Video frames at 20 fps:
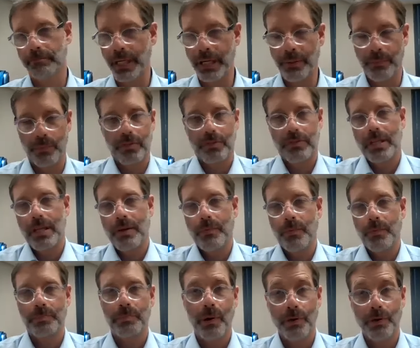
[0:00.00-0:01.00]
it
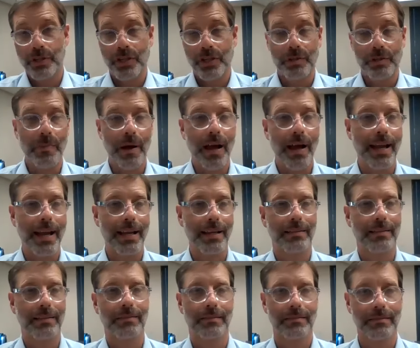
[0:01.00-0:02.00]
was purchased
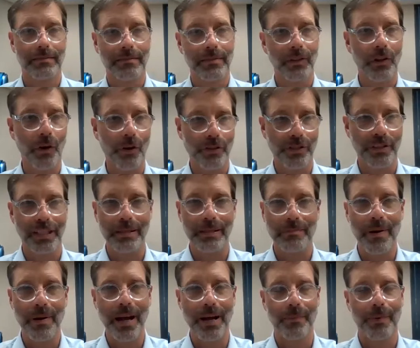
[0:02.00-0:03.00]
by largely
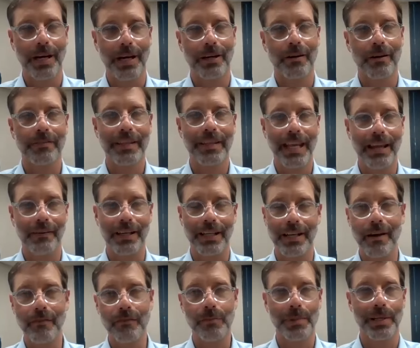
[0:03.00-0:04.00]
by Randolph County
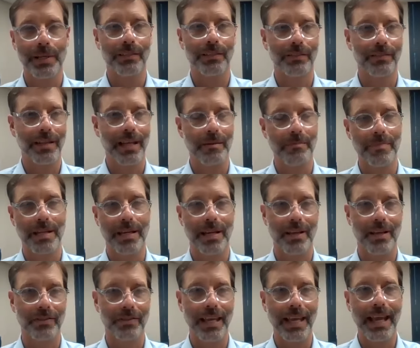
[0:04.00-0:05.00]
government, and
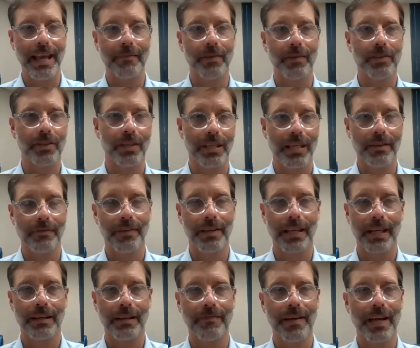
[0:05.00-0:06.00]
because they have a
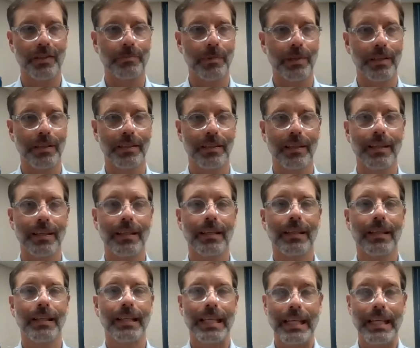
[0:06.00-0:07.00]
significant investment,
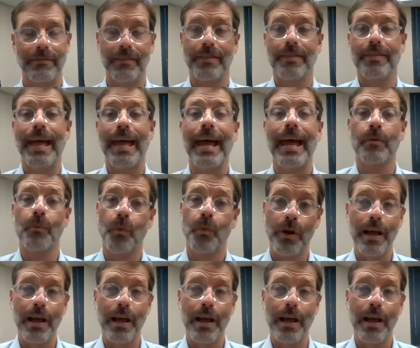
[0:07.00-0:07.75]
even that